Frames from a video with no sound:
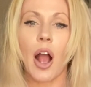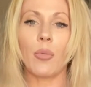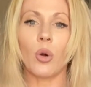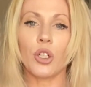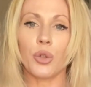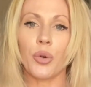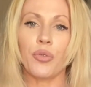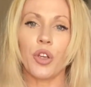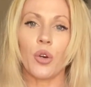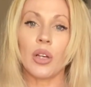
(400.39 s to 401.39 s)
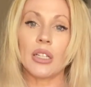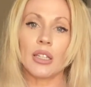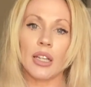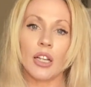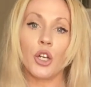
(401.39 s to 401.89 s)
I'm going to review is
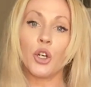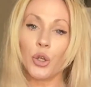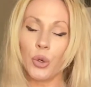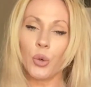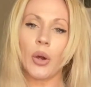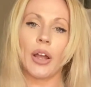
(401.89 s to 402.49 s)
the new